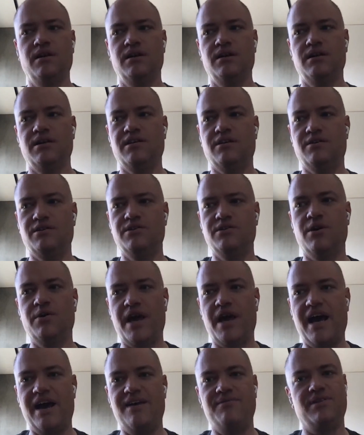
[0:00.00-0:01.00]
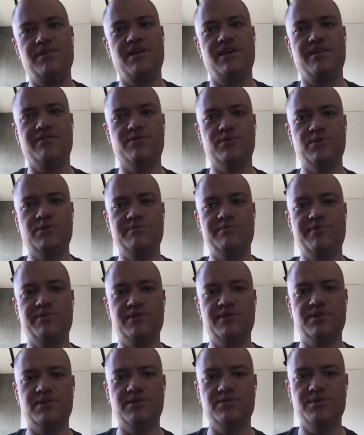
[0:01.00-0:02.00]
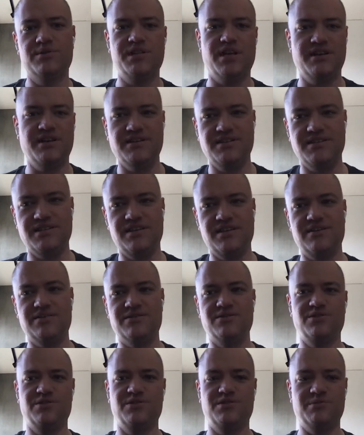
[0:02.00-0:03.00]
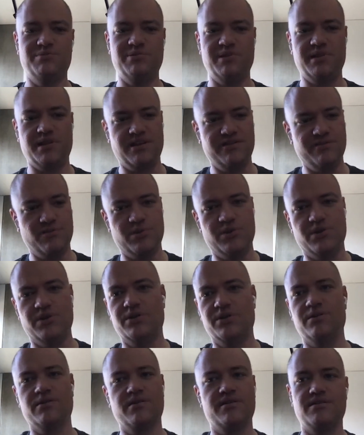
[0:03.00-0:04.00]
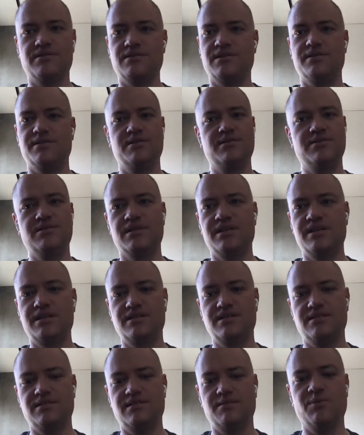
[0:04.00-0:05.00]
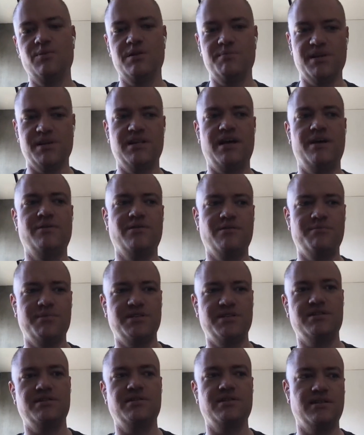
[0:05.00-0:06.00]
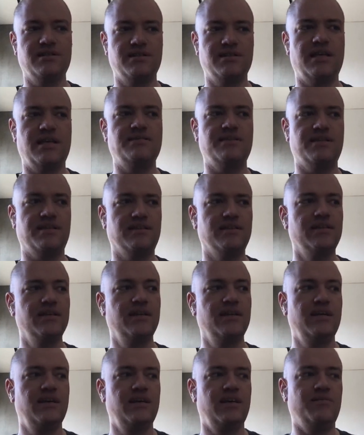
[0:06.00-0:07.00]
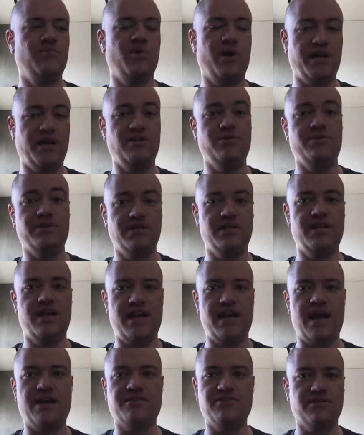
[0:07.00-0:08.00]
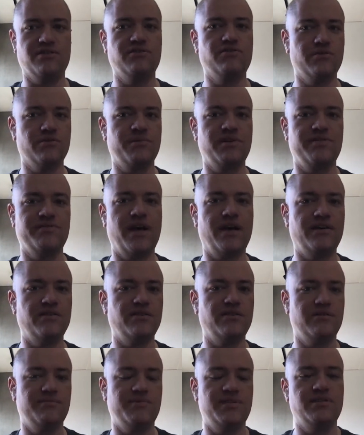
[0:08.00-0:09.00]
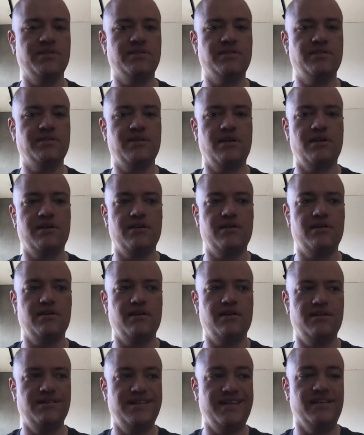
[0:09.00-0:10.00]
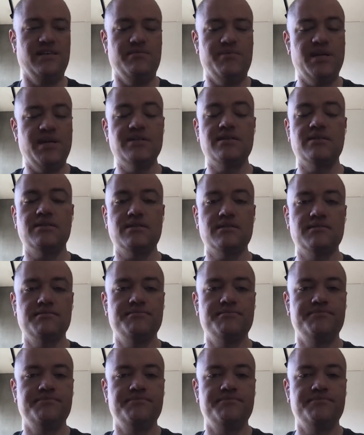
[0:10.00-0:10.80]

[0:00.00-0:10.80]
you don't have a lot of room for redundancy or duplicative work or things along those lines. You want to be aligned with the business and assessing, and what I'm doing today actually contributing value to the business on a daily basis.